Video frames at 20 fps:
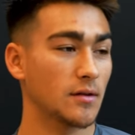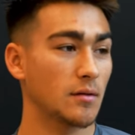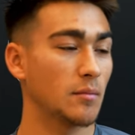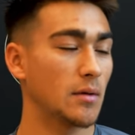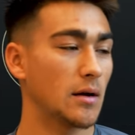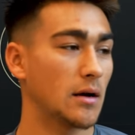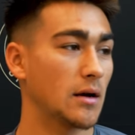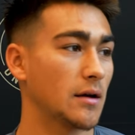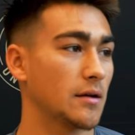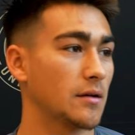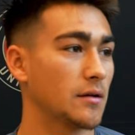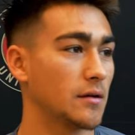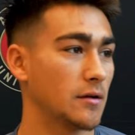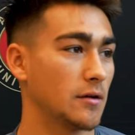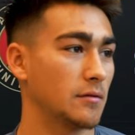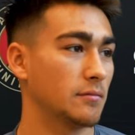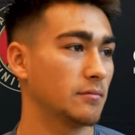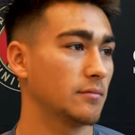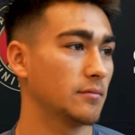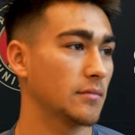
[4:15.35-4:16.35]
combined
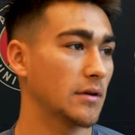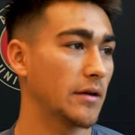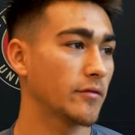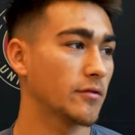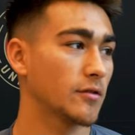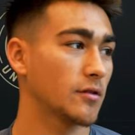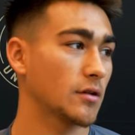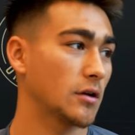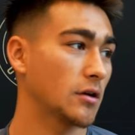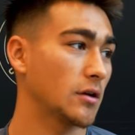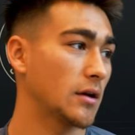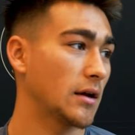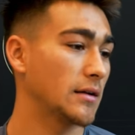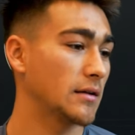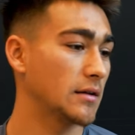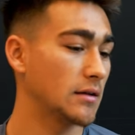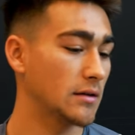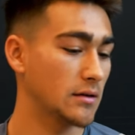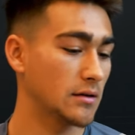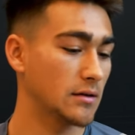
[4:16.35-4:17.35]
um, give us a good
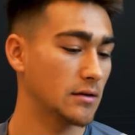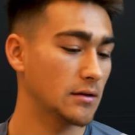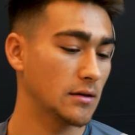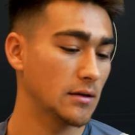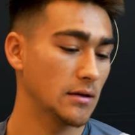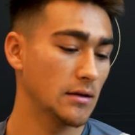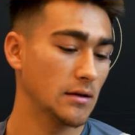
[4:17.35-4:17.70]
idea